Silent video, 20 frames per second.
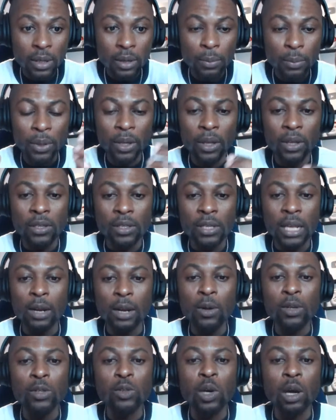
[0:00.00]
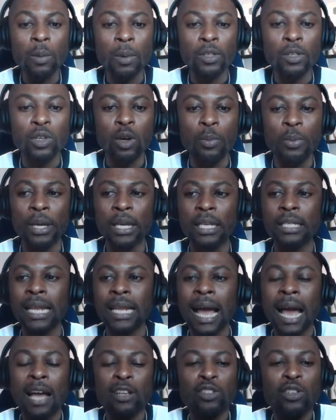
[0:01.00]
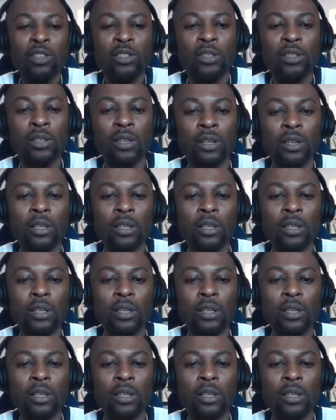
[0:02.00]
Because I don't want to talk about topic that I just